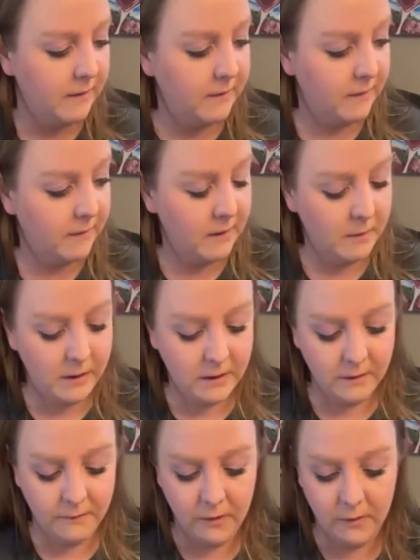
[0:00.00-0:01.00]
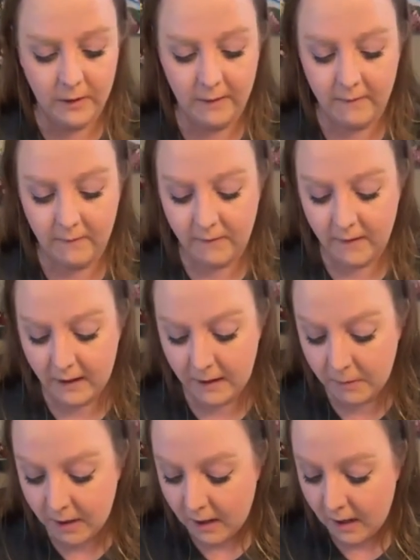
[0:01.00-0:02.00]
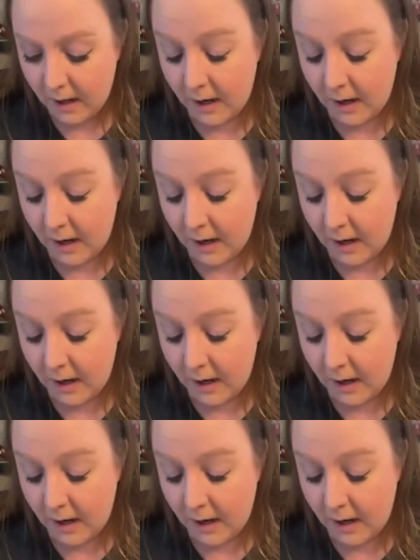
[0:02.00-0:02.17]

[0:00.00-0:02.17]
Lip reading: It's just going to be there for the rest of time.